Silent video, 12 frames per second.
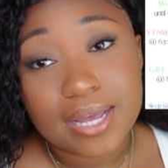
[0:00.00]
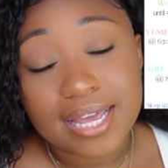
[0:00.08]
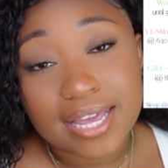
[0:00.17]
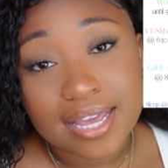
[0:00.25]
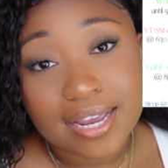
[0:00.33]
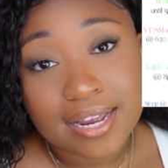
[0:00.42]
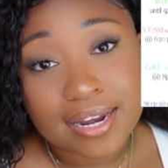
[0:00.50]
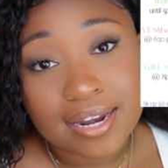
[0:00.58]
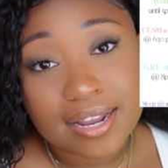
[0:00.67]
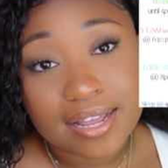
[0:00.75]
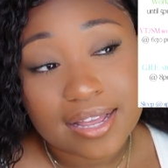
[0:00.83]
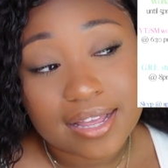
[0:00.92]

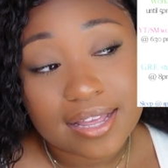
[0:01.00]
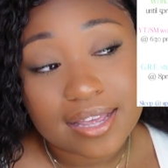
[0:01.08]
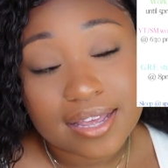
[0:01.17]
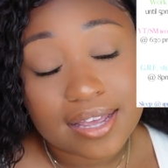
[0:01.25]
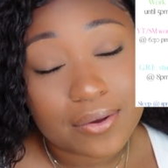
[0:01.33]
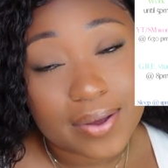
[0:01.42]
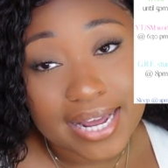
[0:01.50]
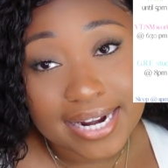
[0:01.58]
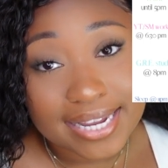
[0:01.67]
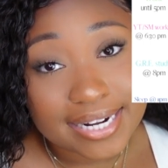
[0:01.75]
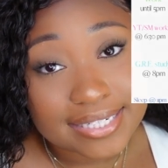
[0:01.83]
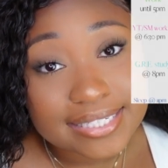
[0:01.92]
and go ahead
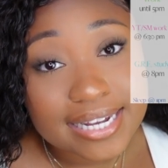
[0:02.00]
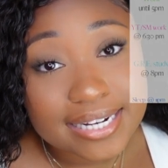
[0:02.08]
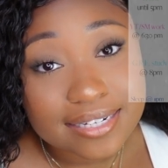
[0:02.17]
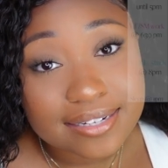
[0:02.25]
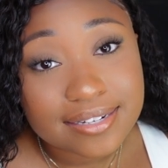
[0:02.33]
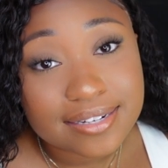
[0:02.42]
and get it done.